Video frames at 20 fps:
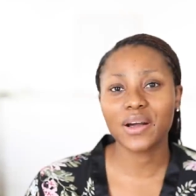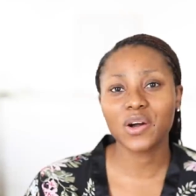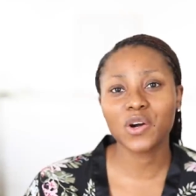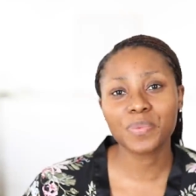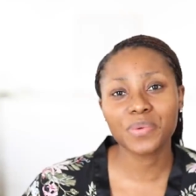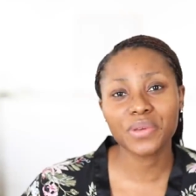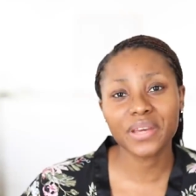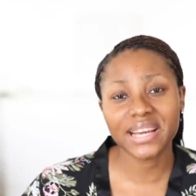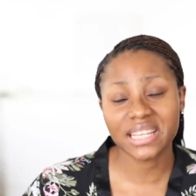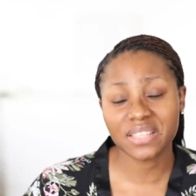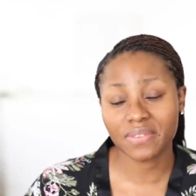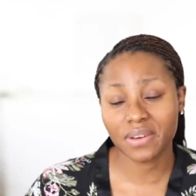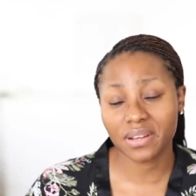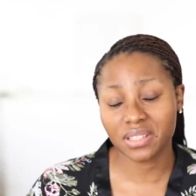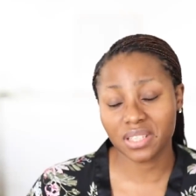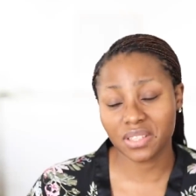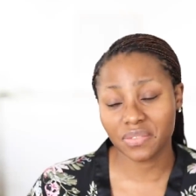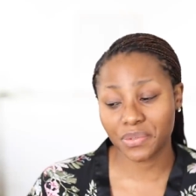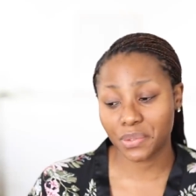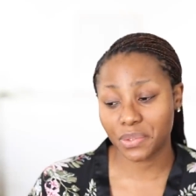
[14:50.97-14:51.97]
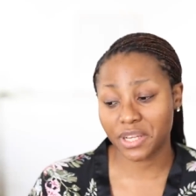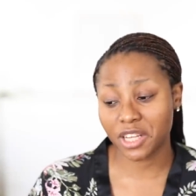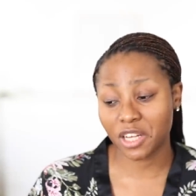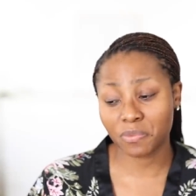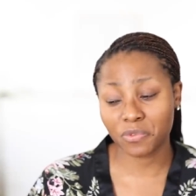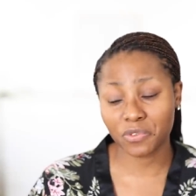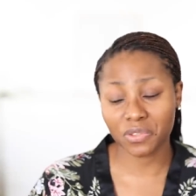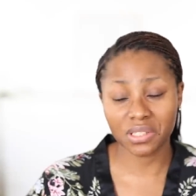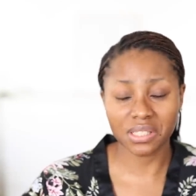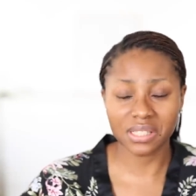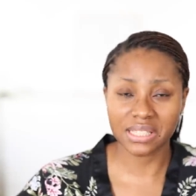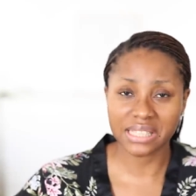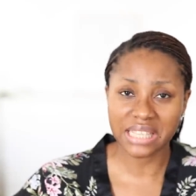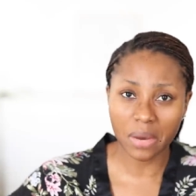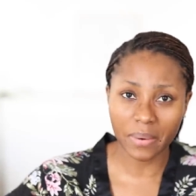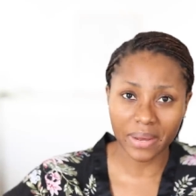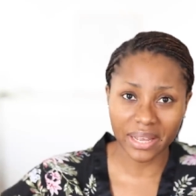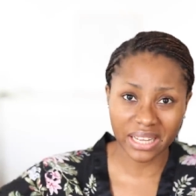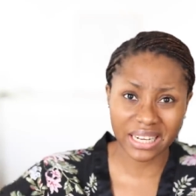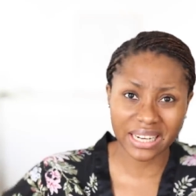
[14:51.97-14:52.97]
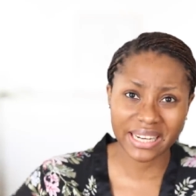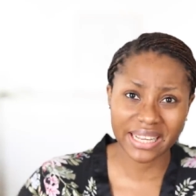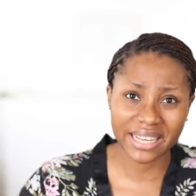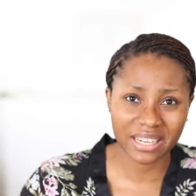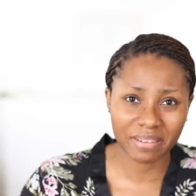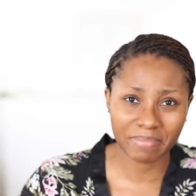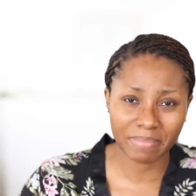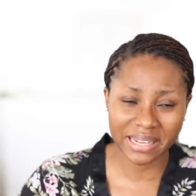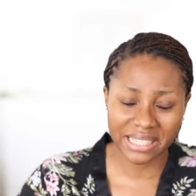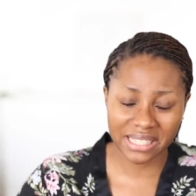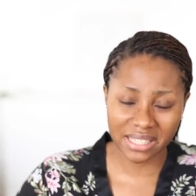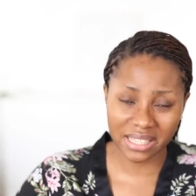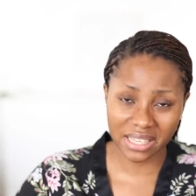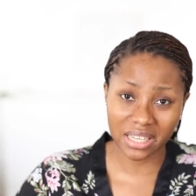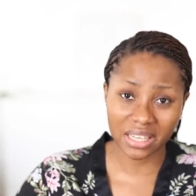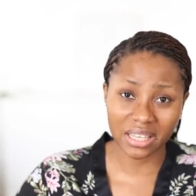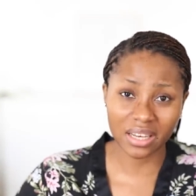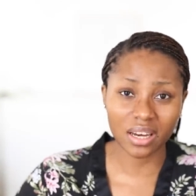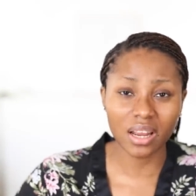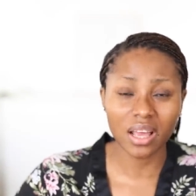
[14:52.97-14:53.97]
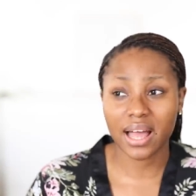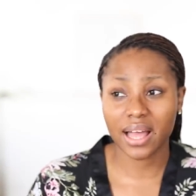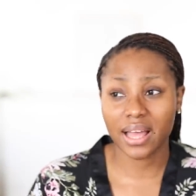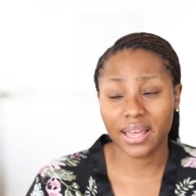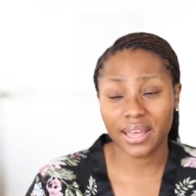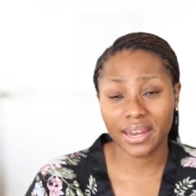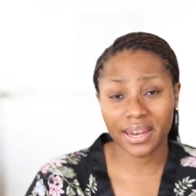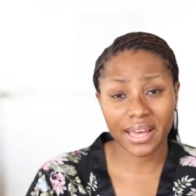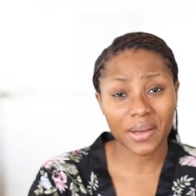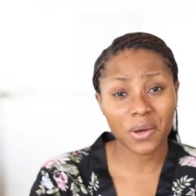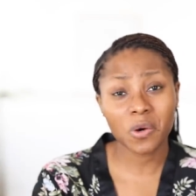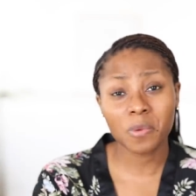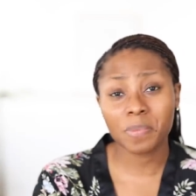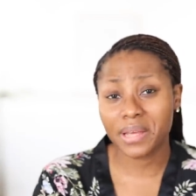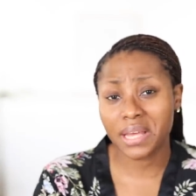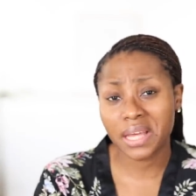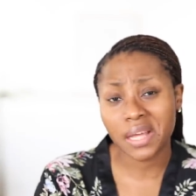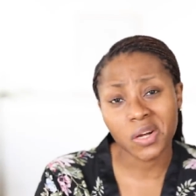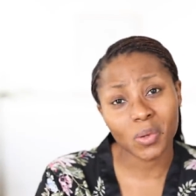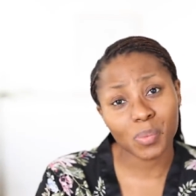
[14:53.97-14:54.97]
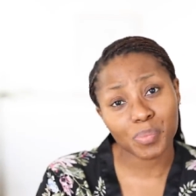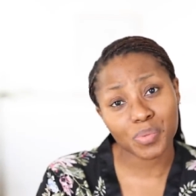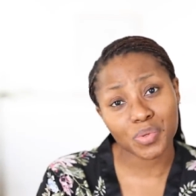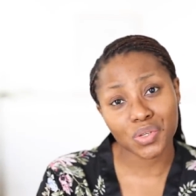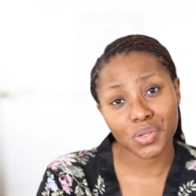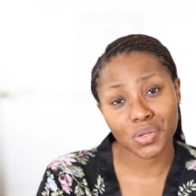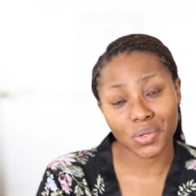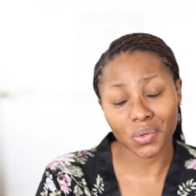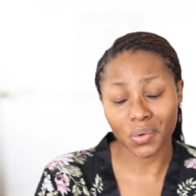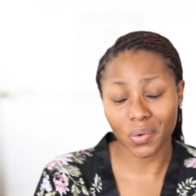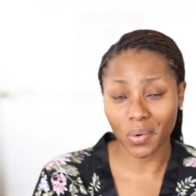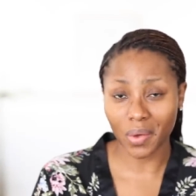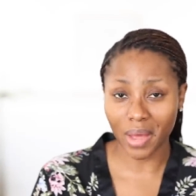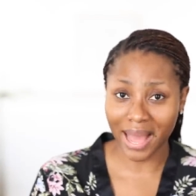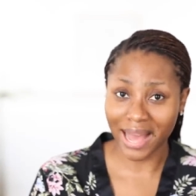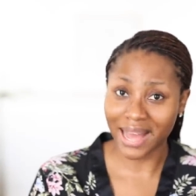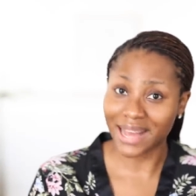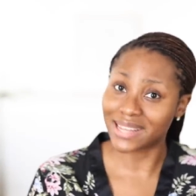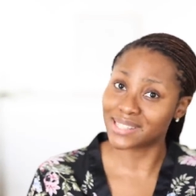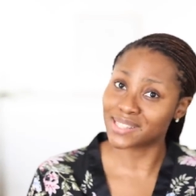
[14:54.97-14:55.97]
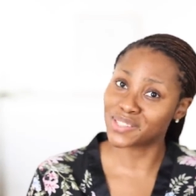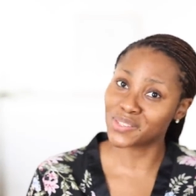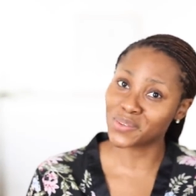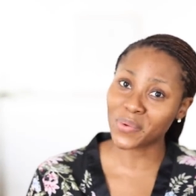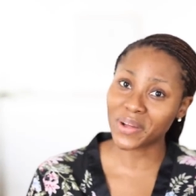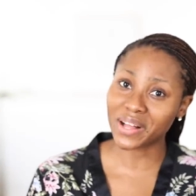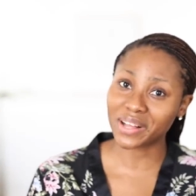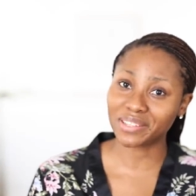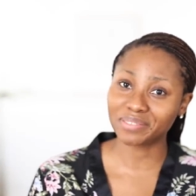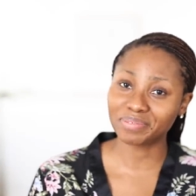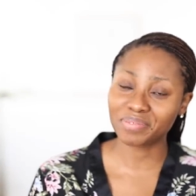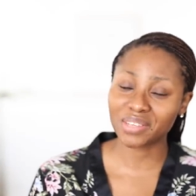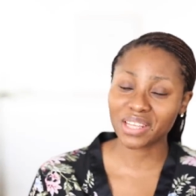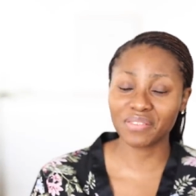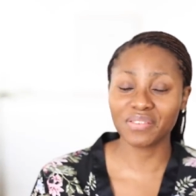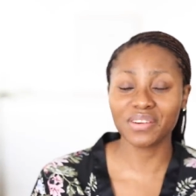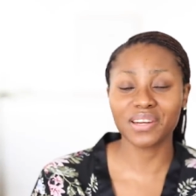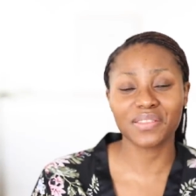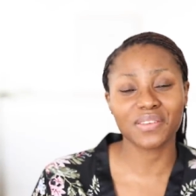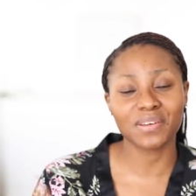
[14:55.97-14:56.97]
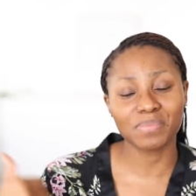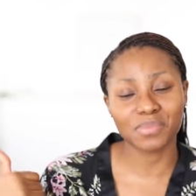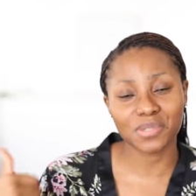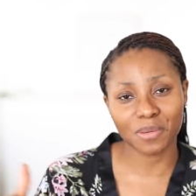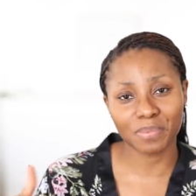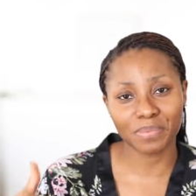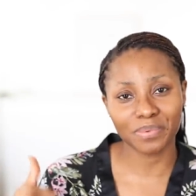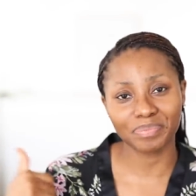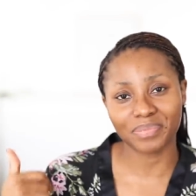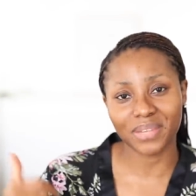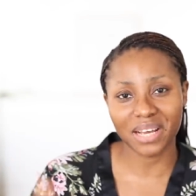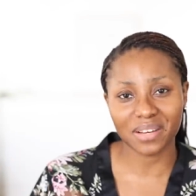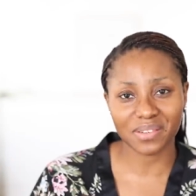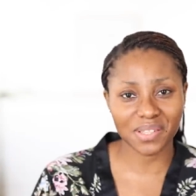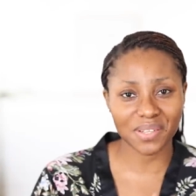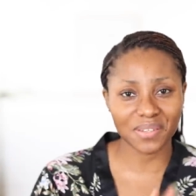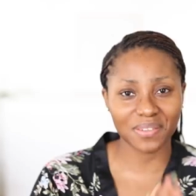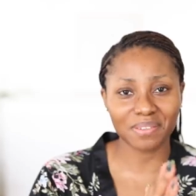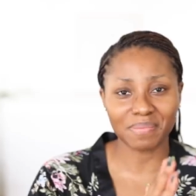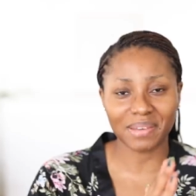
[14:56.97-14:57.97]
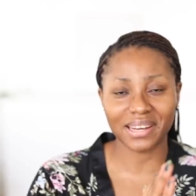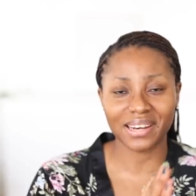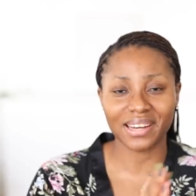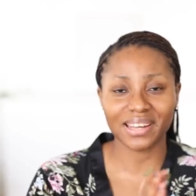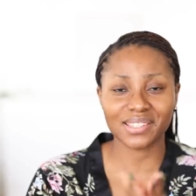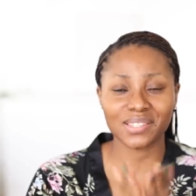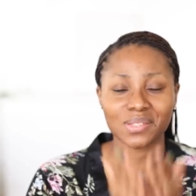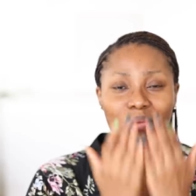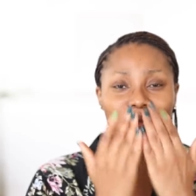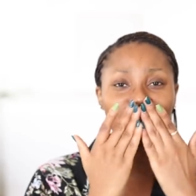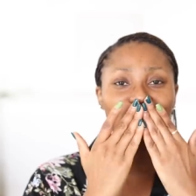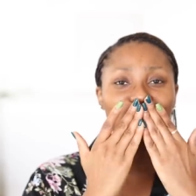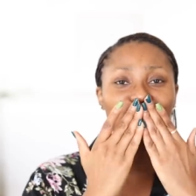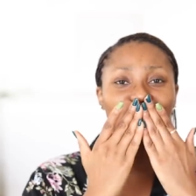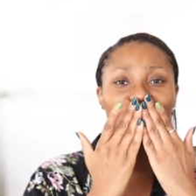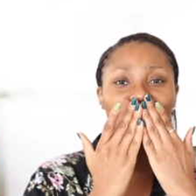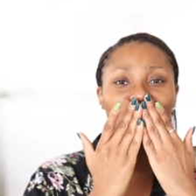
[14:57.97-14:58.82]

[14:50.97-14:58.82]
I hope you guys found this video helpful. This is how I cleared my skin and I hope it helps you as well. Give it a thumbs up. I'll see you in my next one.